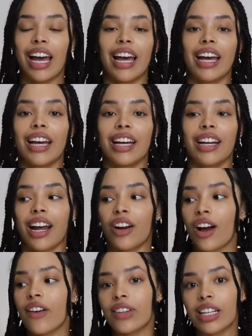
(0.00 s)
and I
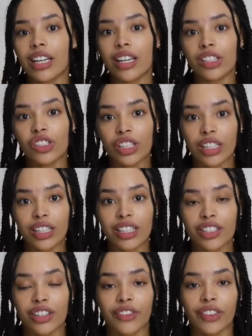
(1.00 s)
don't have any
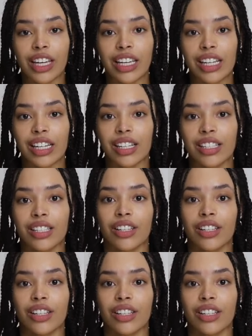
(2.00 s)
itchiness or flakiness,